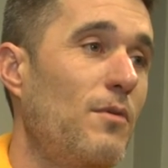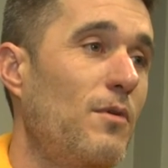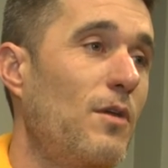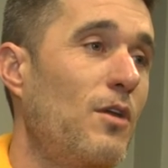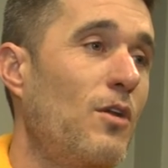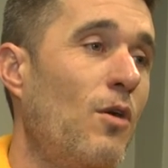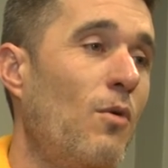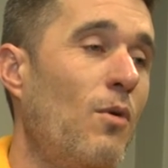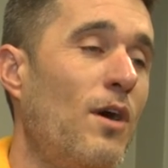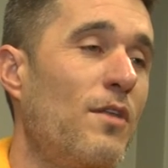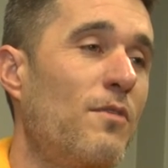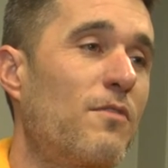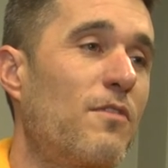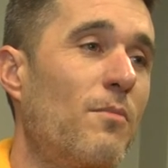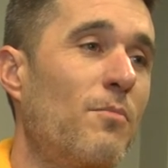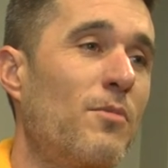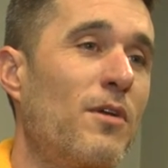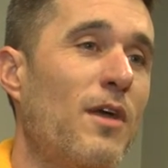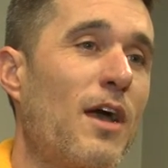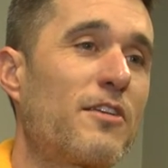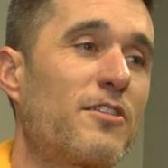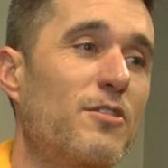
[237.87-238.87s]
You know what? I
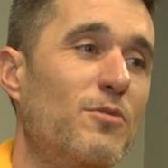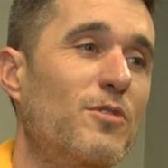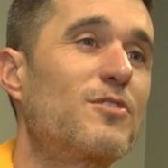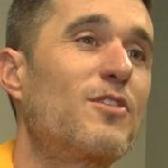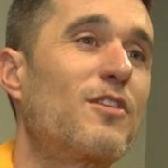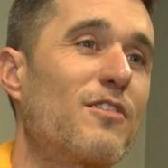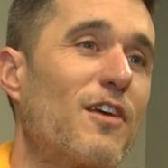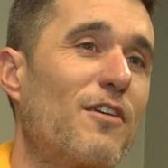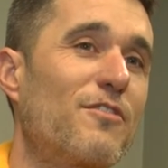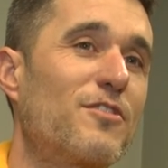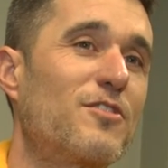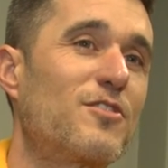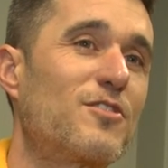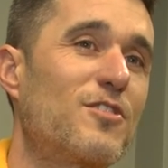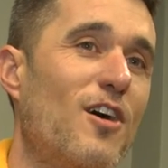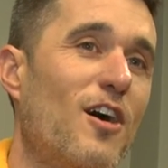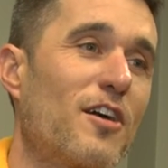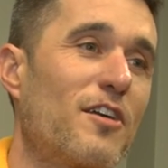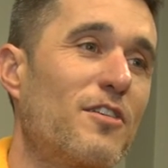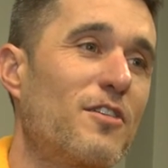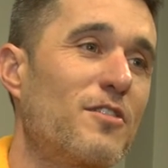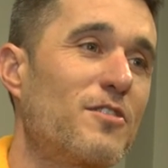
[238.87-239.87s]
was just
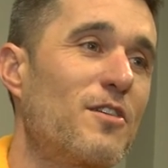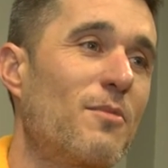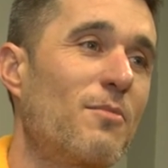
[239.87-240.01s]
talking to